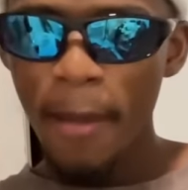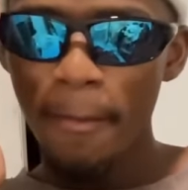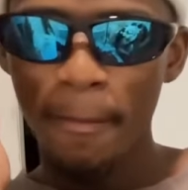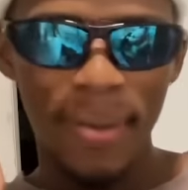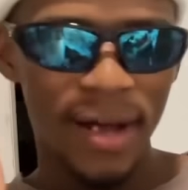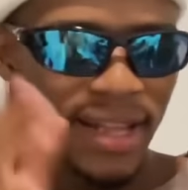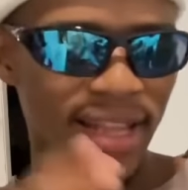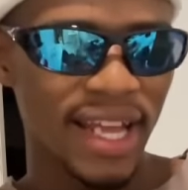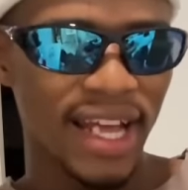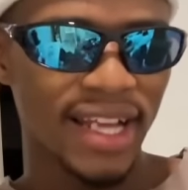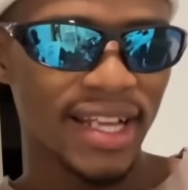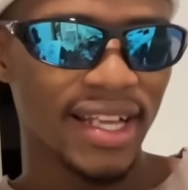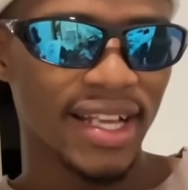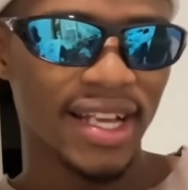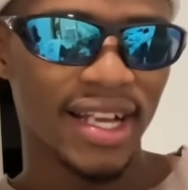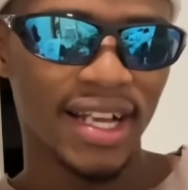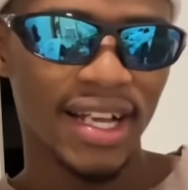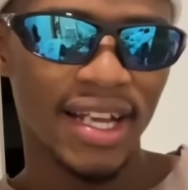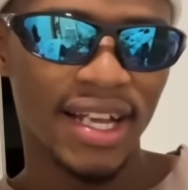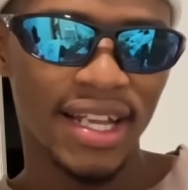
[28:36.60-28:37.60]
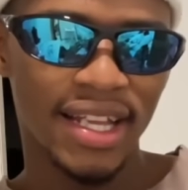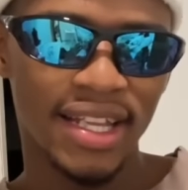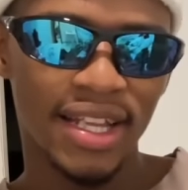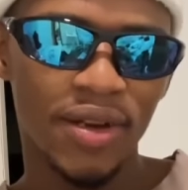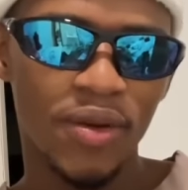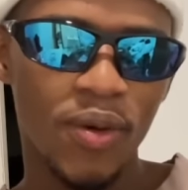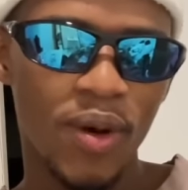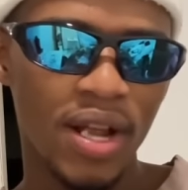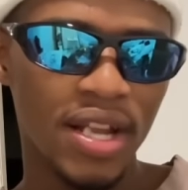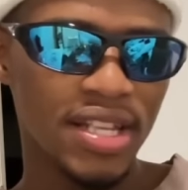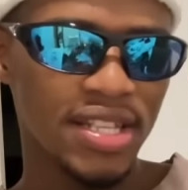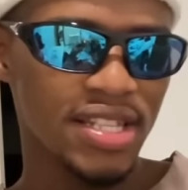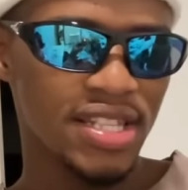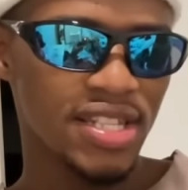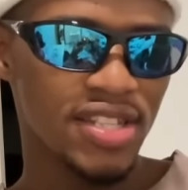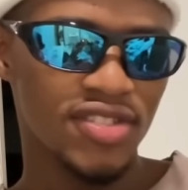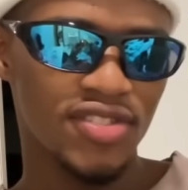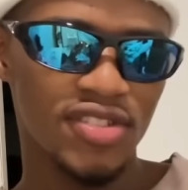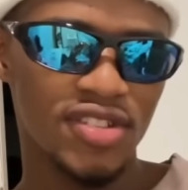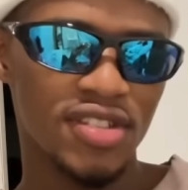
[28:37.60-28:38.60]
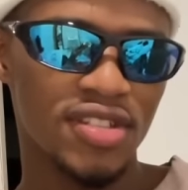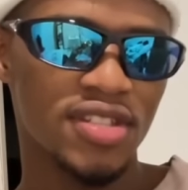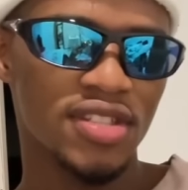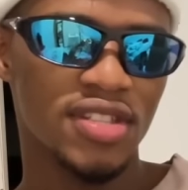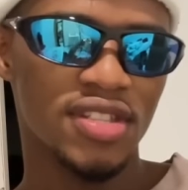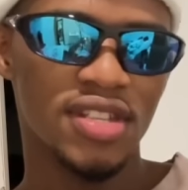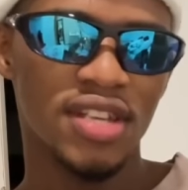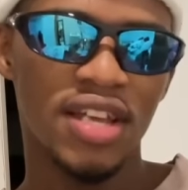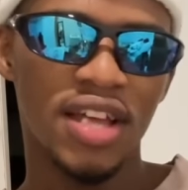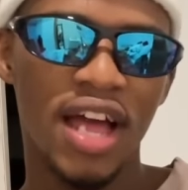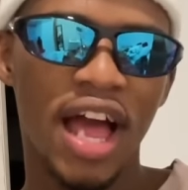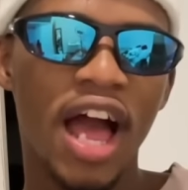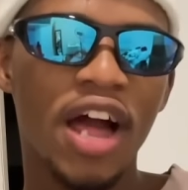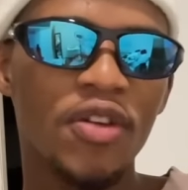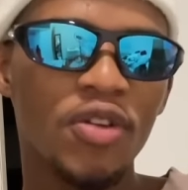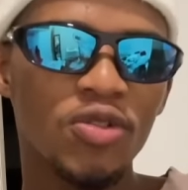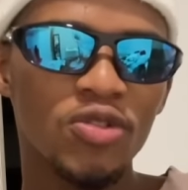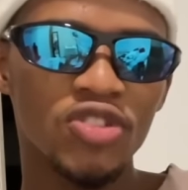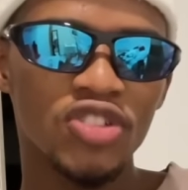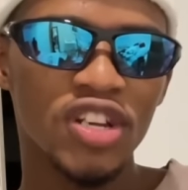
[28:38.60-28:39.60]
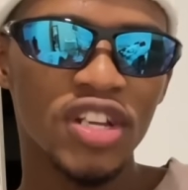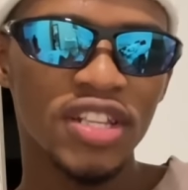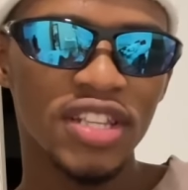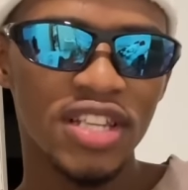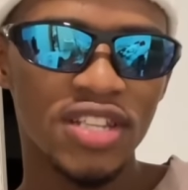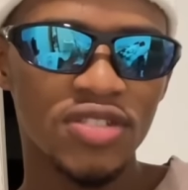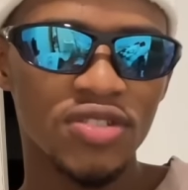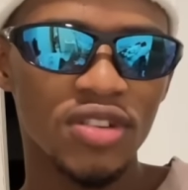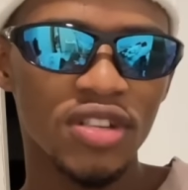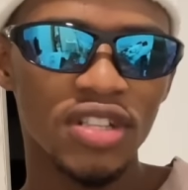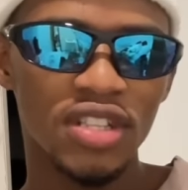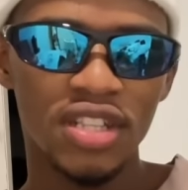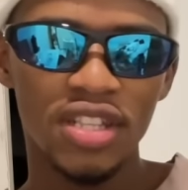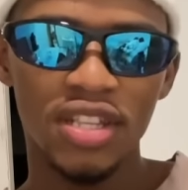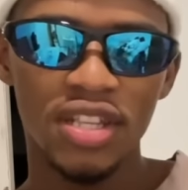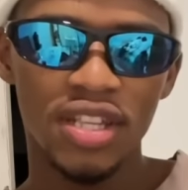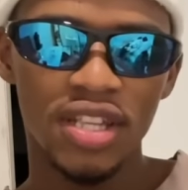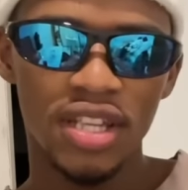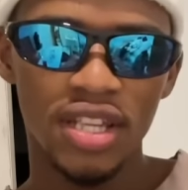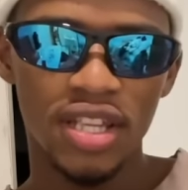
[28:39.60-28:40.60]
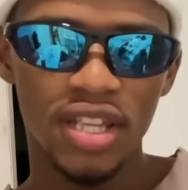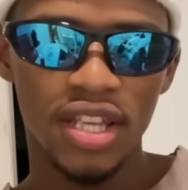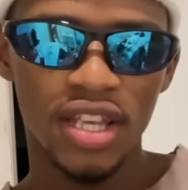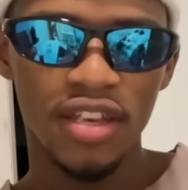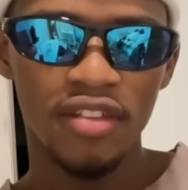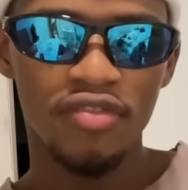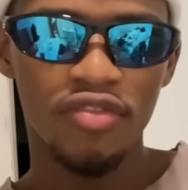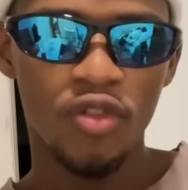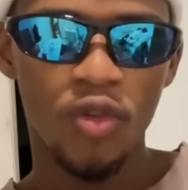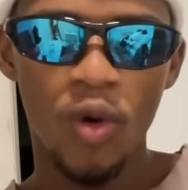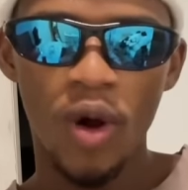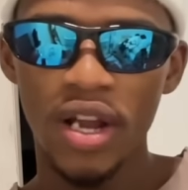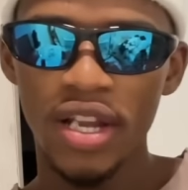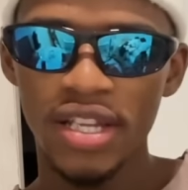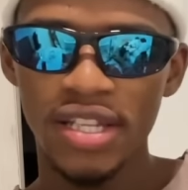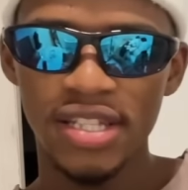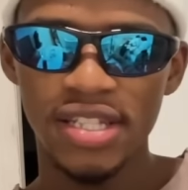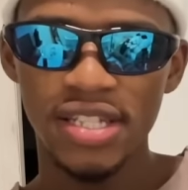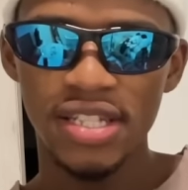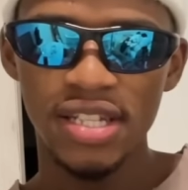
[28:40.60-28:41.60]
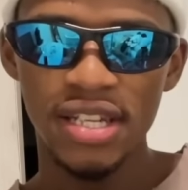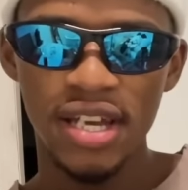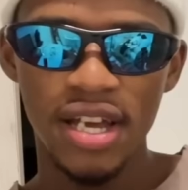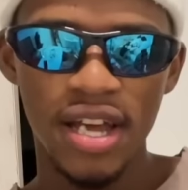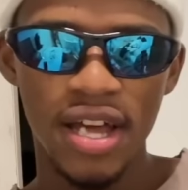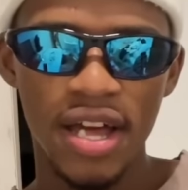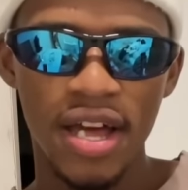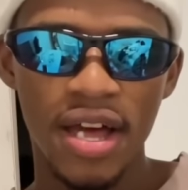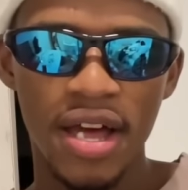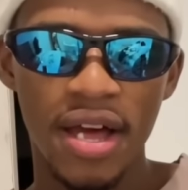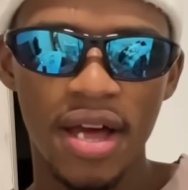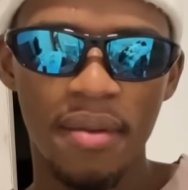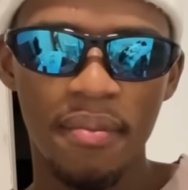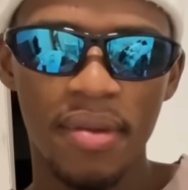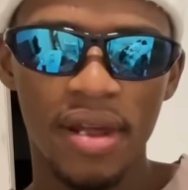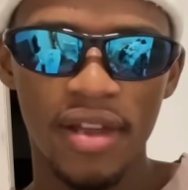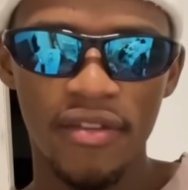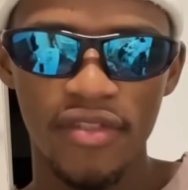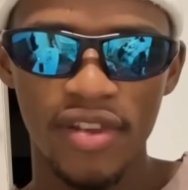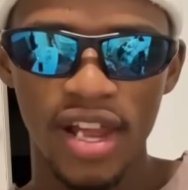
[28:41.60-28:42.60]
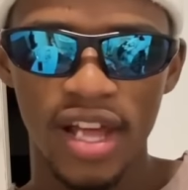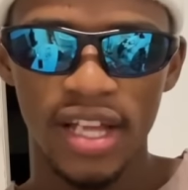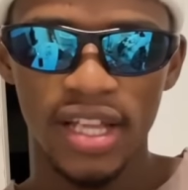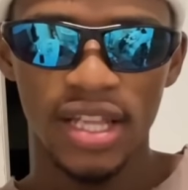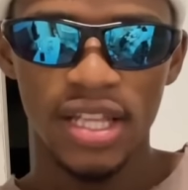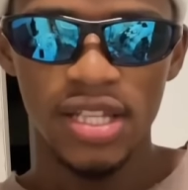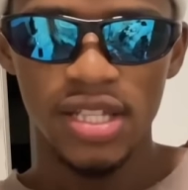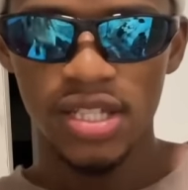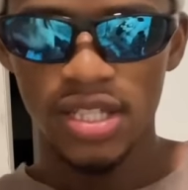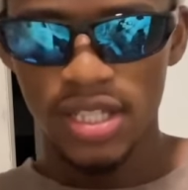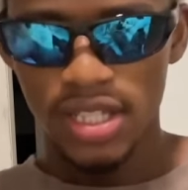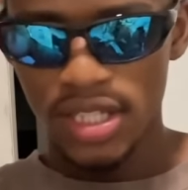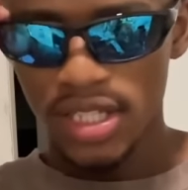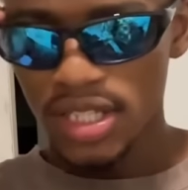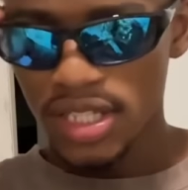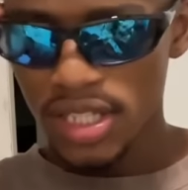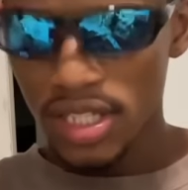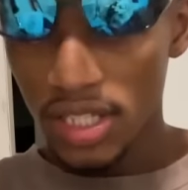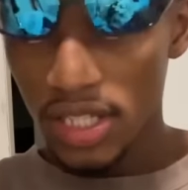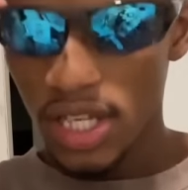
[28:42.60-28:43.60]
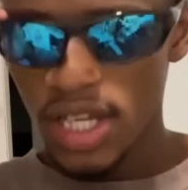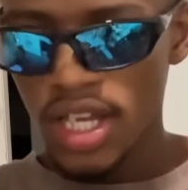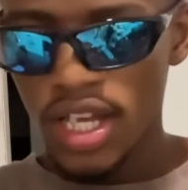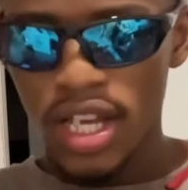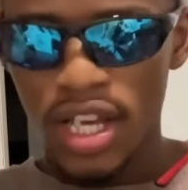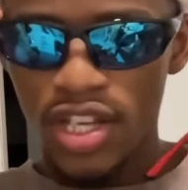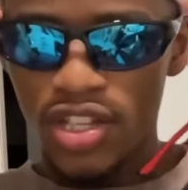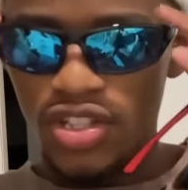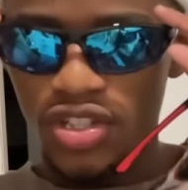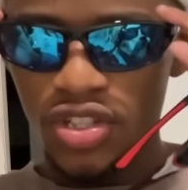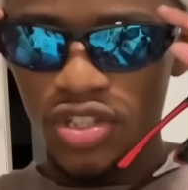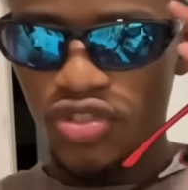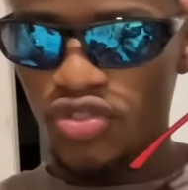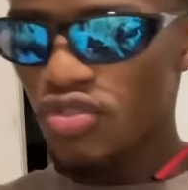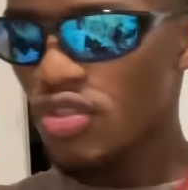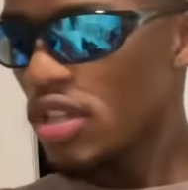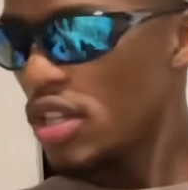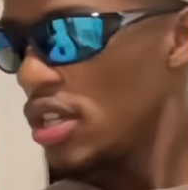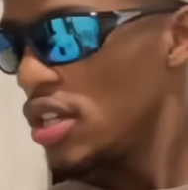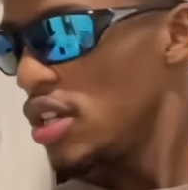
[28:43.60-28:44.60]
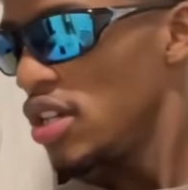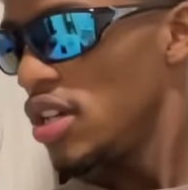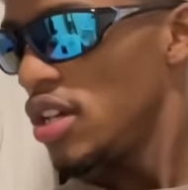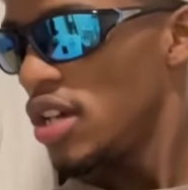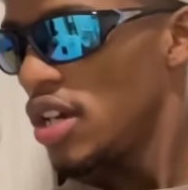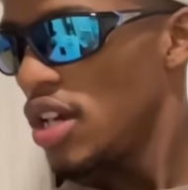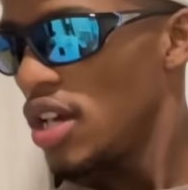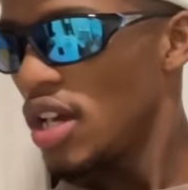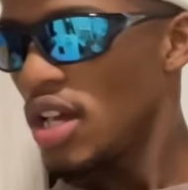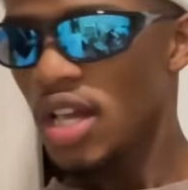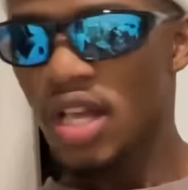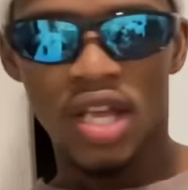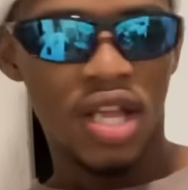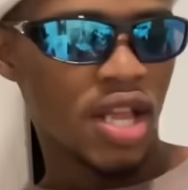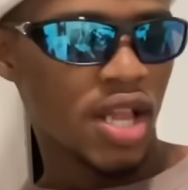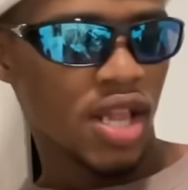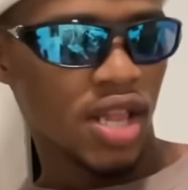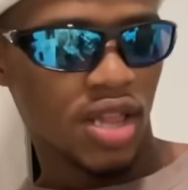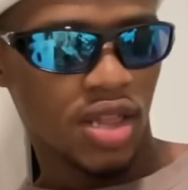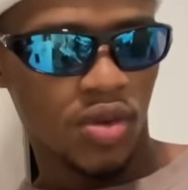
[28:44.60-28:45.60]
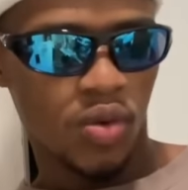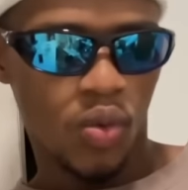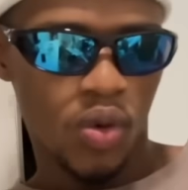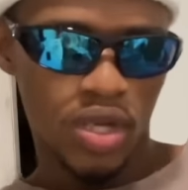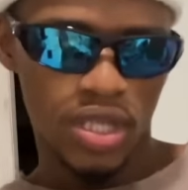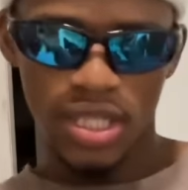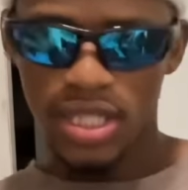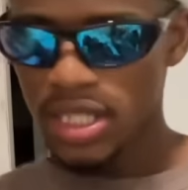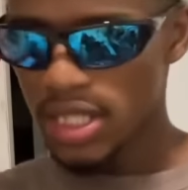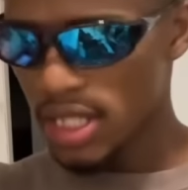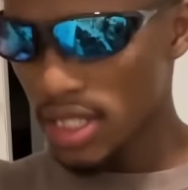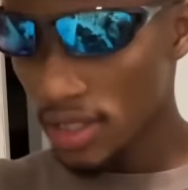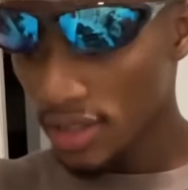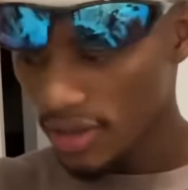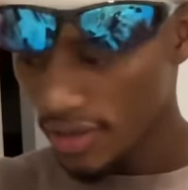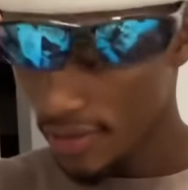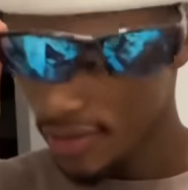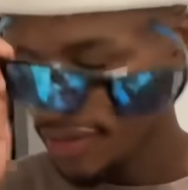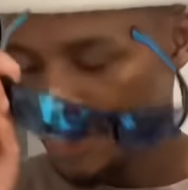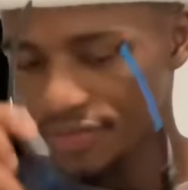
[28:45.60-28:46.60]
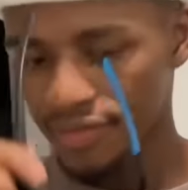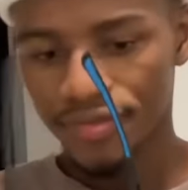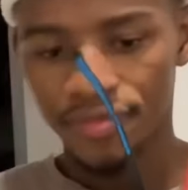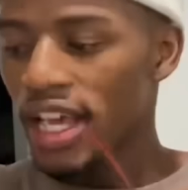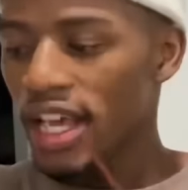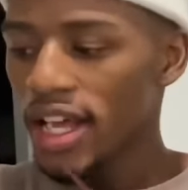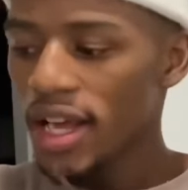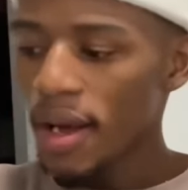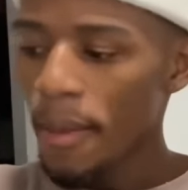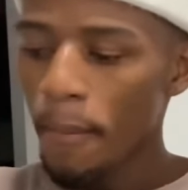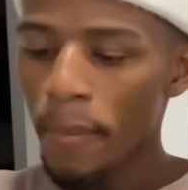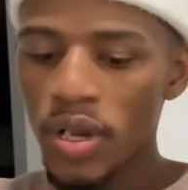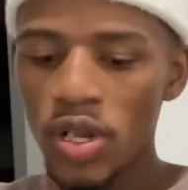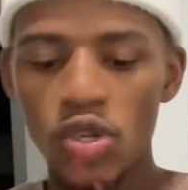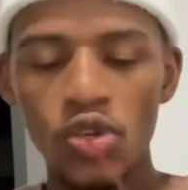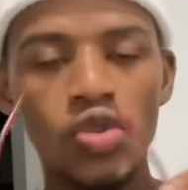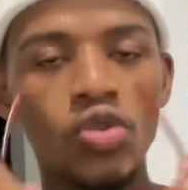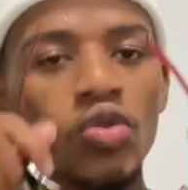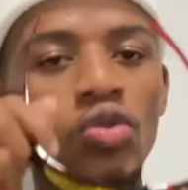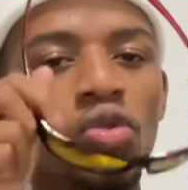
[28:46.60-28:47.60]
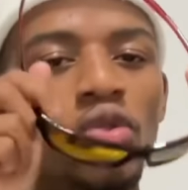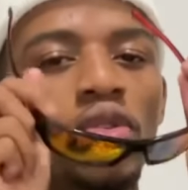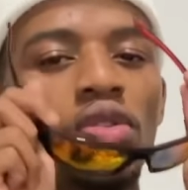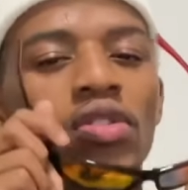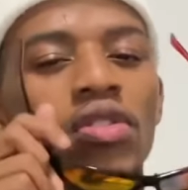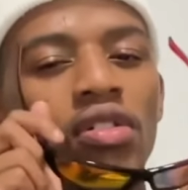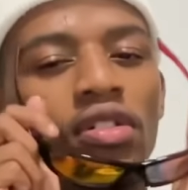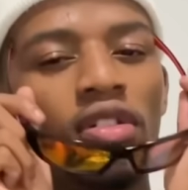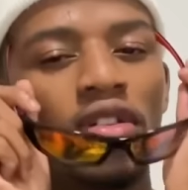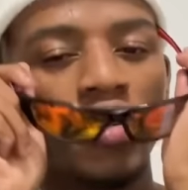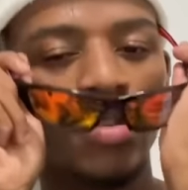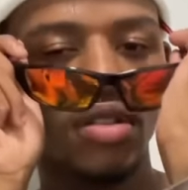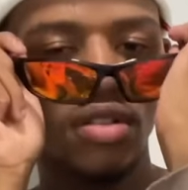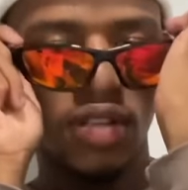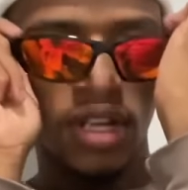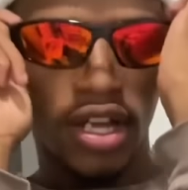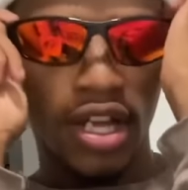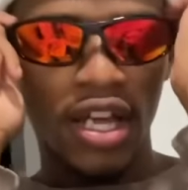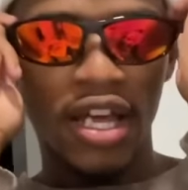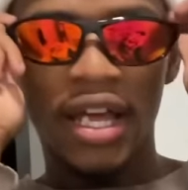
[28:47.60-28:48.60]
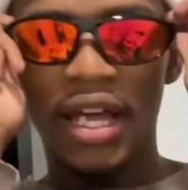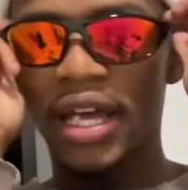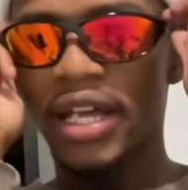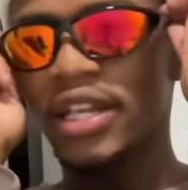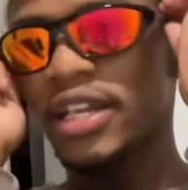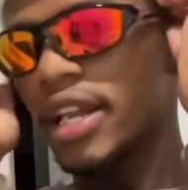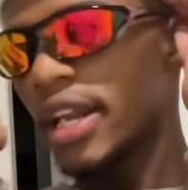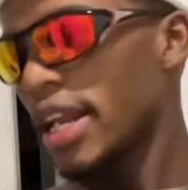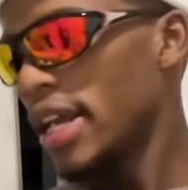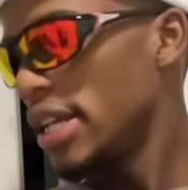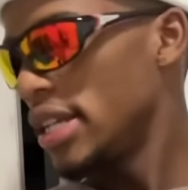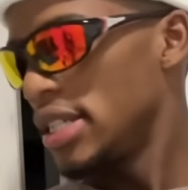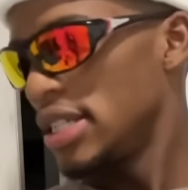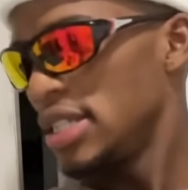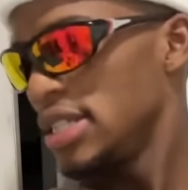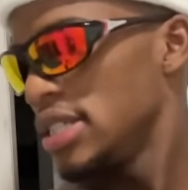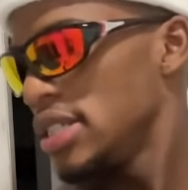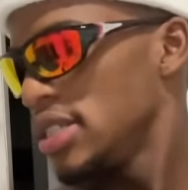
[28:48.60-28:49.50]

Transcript: but like the quality is just, I know Shein does not give quality, but I feel like this is literally the worst. Blue and red.